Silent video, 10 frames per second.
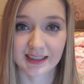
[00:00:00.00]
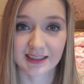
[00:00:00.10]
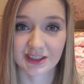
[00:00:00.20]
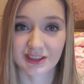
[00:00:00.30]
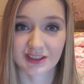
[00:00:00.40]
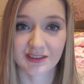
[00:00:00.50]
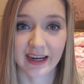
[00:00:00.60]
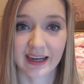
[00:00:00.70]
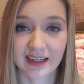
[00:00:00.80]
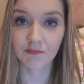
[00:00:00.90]
it's just
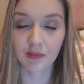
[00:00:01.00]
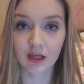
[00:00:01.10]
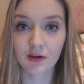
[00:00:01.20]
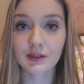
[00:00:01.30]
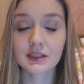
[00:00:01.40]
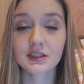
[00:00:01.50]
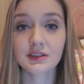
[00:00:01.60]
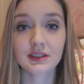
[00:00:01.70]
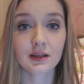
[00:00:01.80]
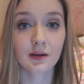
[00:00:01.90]
great. And when you're
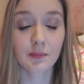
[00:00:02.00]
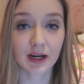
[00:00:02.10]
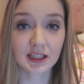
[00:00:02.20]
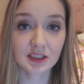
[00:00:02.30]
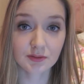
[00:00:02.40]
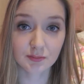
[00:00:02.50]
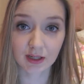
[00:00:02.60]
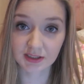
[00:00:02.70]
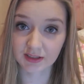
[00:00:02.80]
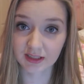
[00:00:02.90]
using a brush
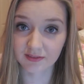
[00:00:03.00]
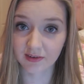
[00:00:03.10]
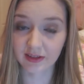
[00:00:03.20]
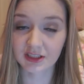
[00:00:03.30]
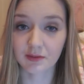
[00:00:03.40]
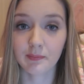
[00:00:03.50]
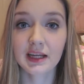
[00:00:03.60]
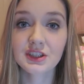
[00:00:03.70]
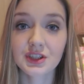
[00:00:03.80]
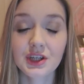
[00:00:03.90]
while doing your foundation,
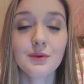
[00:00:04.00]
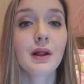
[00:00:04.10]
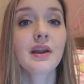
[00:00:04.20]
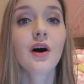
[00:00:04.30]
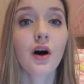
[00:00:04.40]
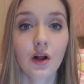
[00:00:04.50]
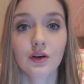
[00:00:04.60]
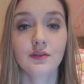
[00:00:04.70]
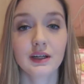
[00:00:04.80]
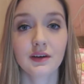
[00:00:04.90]
make sure you blend all
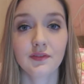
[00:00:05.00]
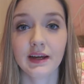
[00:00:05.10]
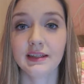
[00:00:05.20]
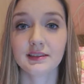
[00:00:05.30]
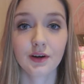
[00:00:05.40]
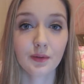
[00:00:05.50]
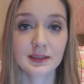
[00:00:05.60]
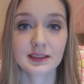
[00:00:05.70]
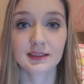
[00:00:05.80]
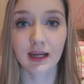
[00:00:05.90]
over your face. Don't
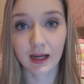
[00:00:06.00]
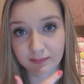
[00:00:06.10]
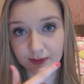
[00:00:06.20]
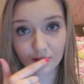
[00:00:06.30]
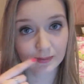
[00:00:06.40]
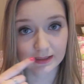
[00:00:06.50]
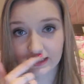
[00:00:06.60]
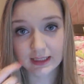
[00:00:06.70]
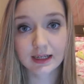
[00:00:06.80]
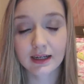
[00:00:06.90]
miss a step, don't miss
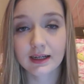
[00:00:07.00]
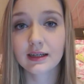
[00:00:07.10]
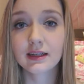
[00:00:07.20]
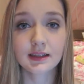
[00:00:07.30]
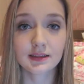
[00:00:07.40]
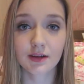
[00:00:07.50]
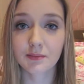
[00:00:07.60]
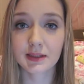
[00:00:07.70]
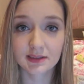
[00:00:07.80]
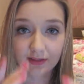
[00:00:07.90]
here,
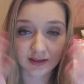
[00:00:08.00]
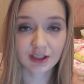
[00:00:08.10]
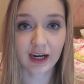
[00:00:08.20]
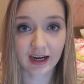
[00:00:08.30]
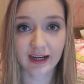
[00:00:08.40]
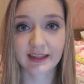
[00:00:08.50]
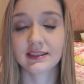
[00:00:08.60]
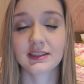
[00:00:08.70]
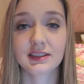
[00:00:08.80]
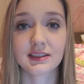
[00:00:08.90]
don't miss around your
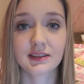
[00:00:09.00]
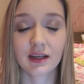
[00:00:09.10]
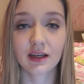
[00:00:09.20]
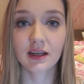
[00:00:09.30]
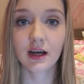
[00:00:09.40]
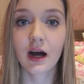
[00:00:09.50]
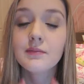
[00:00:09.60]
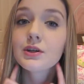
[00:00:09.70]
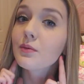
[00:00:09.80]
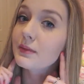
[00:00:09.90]
eyes, just
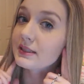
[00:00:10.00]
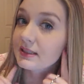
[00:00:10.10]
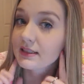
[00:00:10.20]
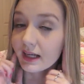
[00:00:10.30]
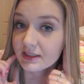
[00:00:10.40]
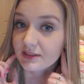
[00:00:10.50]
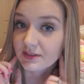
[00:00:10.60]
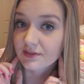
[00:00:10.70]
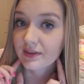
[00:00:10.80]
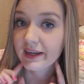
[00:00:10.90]
don't miss the sides of
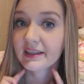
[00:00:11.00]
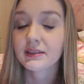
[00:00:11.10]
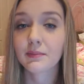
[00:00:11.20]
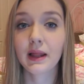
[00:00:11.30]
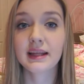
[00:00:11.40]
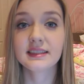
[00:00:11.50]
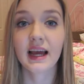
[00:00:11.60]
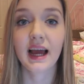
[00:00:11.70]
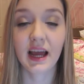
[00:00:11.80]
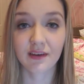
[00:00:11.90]
your face. Blend
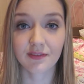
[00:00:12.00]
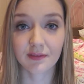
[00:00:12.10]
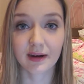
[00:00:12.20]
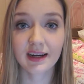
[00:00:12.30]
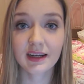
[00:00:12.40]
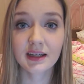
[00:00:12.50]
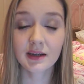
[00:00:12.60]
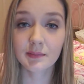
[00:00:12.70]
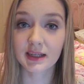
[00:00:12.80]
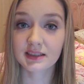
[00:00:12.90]
everywhere,
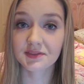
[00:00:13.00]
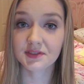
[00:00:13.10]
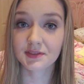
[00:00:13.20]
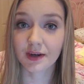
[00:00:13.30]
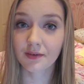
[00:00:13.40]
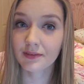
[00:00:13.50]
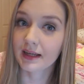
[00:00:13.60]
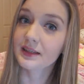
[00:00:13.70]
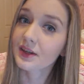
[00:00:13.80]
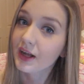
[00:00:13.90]
because if you don't,
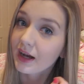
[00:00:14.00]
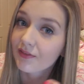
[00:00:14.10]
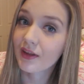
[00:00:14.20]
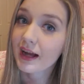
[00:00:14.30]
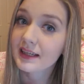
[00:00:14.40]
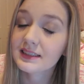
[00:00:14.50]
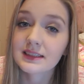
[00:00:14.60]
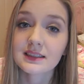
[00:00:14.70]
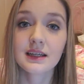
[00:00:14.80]
then you'll have lines